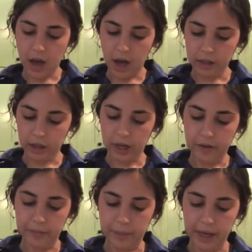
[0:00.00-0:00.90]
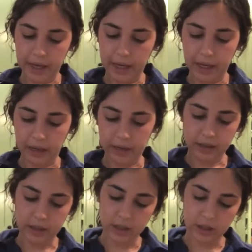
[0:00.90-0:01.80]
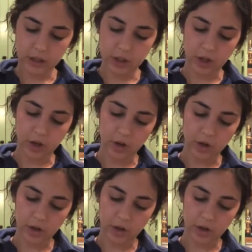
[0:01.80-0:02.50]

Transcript: a lot of baking, so